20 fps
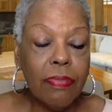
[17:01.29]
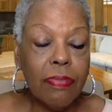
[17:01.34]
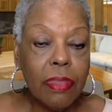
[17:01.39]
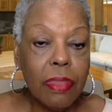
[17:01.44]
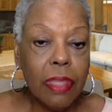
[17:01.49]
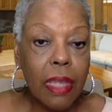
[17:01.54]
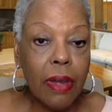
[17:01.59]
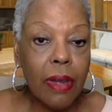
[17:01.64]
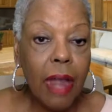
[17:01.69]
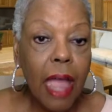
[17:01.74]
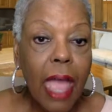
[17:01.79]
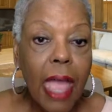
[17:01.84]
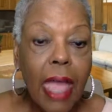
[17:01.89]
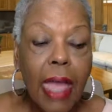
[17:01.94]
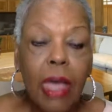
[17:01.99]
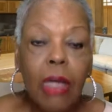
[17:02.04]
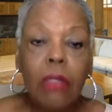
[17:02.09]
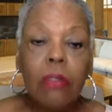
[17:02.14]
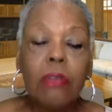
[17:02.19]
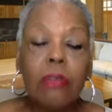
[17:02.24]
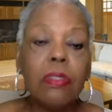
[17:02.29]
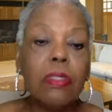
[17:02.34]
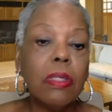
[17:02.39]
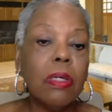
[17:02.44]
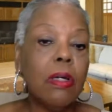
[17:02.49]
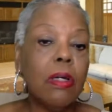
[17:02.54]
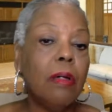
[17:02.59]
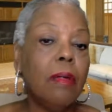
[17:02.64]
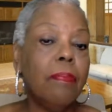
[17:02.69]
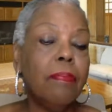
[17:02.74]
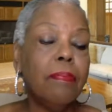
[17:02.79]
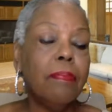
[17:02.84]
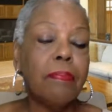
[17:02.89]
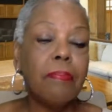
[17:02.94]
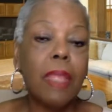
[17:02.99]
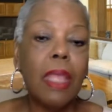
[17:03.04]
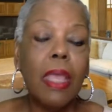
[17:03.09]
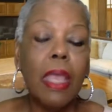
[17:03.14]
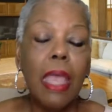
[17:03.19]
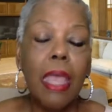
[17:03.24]
their house
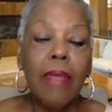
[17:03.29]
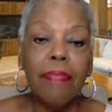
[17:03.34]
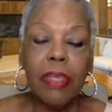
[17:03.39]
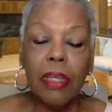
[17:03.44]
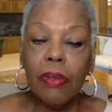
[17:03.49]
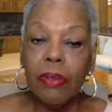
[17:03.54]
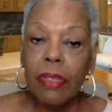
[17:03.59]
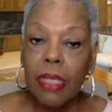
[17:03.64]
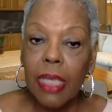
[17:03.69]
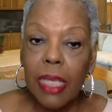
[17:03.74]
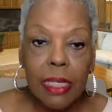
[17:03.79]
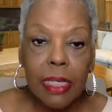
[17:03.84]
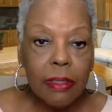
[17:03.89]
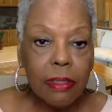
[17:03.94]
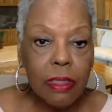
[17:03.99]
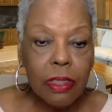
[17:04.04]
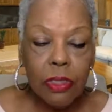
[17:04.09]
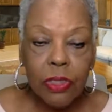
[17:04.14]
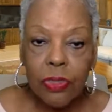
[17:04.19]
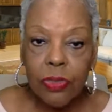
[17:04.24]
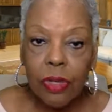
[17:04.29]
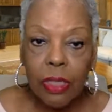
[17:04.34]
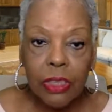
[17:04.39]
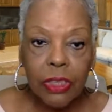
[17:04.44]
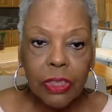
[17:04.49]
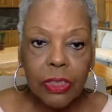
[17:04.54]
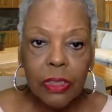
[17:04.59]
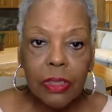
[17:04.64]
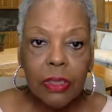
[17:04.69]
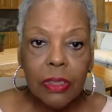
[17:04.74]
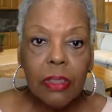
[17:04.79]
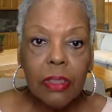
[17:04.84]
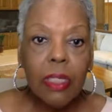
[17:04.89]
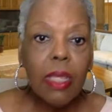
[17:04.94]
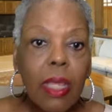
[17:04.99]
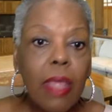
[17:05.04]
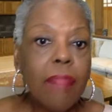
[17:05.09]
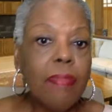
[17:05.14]
and they're getting the instruction,